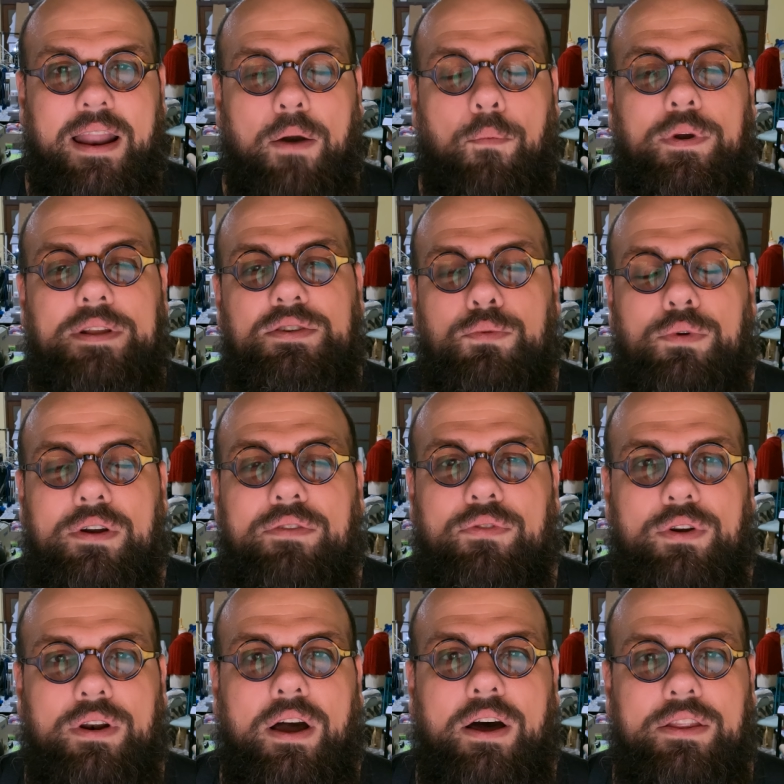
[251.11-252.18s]
I went to work
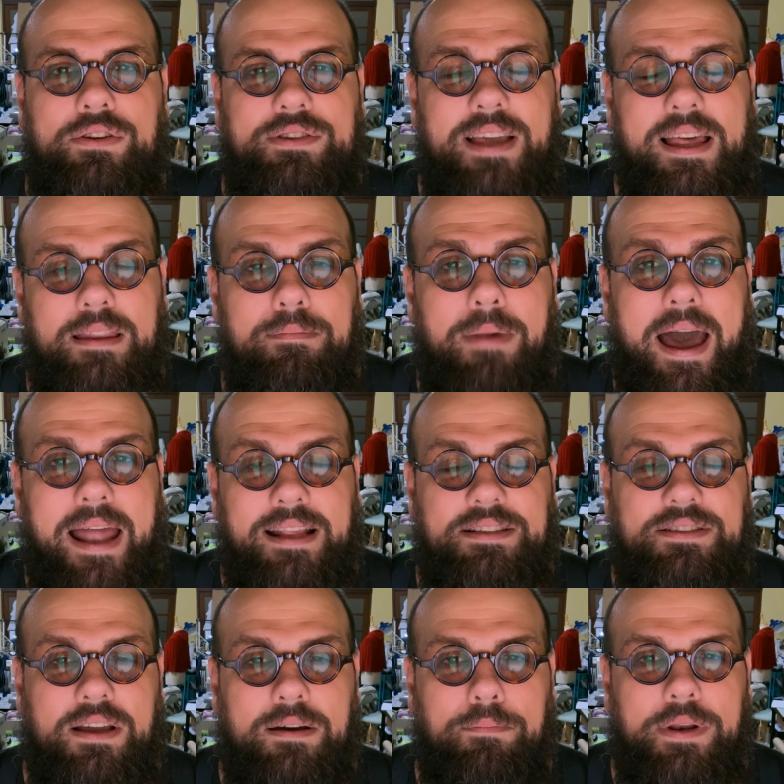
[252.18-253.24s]
for another
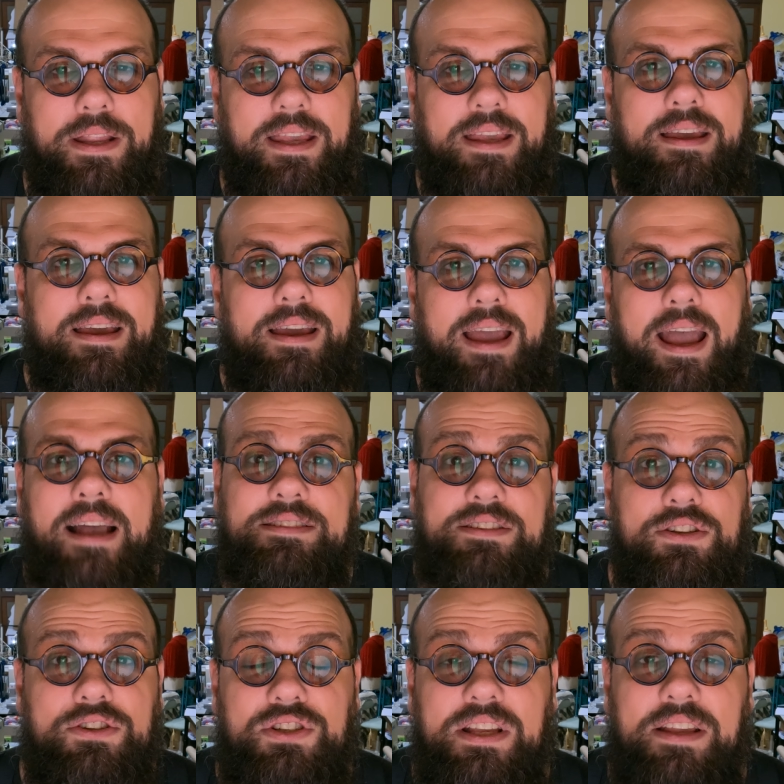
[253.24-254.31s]
telematics company as
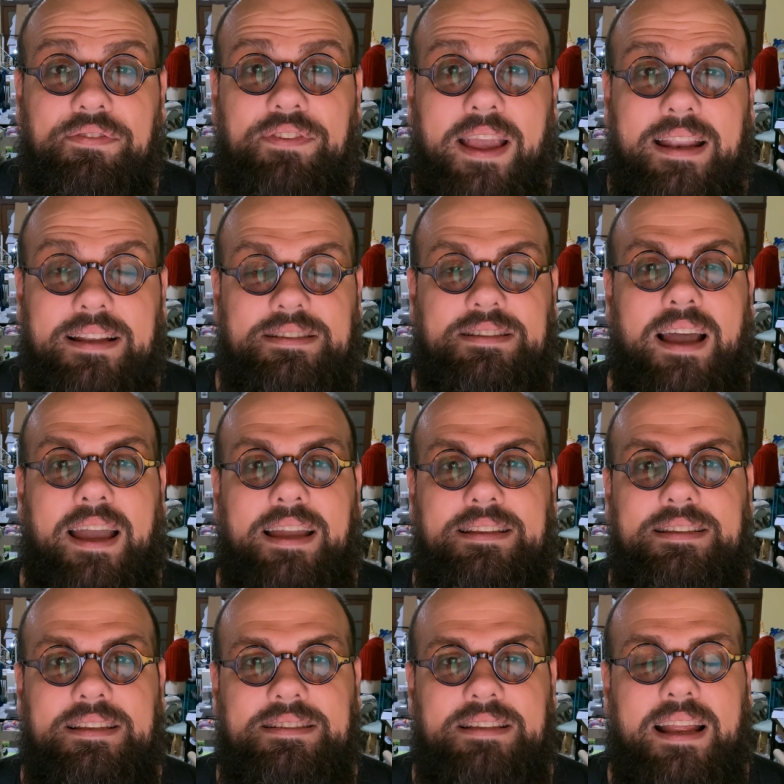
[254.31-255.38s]
their chief data
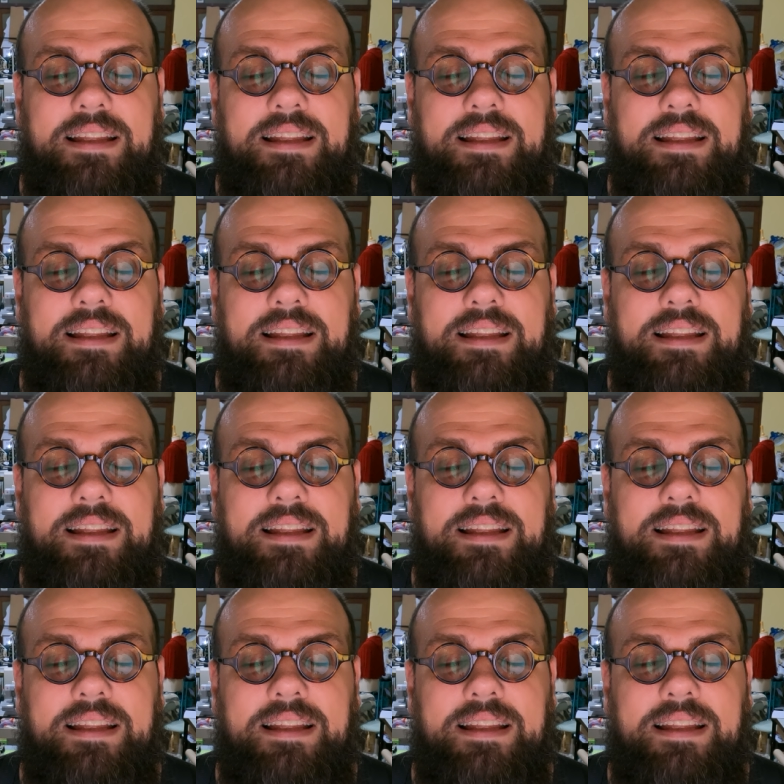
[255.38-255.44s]
scientist.